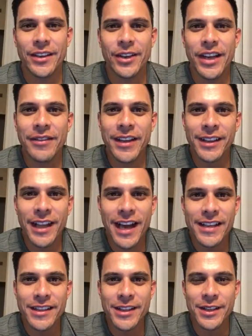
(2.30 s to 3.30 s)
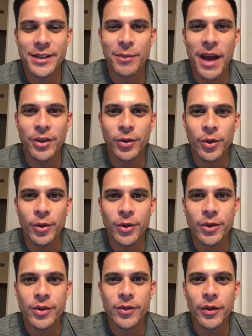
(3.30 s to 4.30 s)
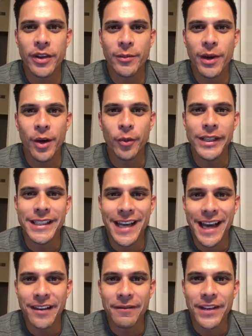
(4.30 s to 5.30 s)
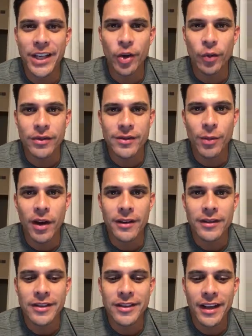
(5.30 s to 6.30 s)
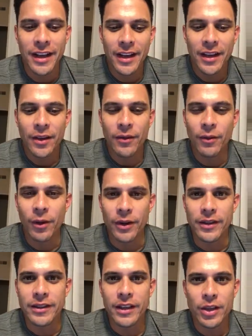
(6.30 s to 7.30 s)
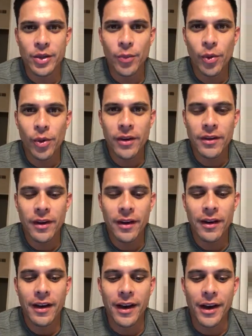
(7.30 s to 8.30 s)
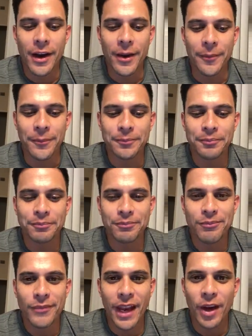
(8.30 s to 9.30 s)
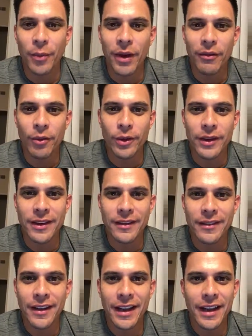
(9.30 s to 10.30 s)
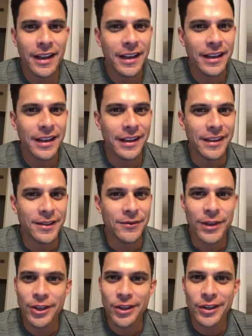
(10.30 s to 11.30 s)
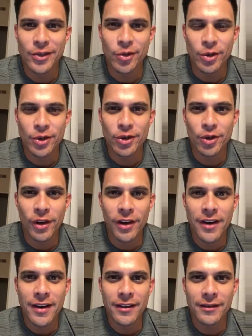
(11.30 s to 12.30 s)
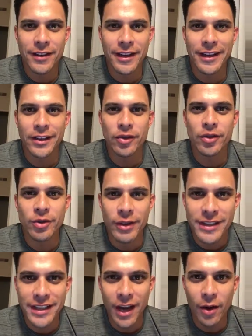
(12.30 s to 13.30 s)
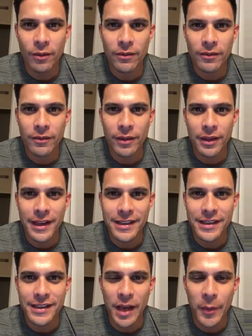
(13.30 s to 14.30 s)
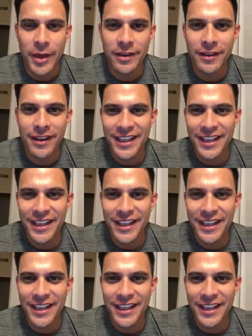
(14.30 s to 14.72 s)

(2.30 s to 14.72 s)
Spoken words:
Good evening, class. This is Michael Cruz with my week 9 video response for our discussion board. I hope everyone is finishing this course strong, not getting too stressed out for the last assignment,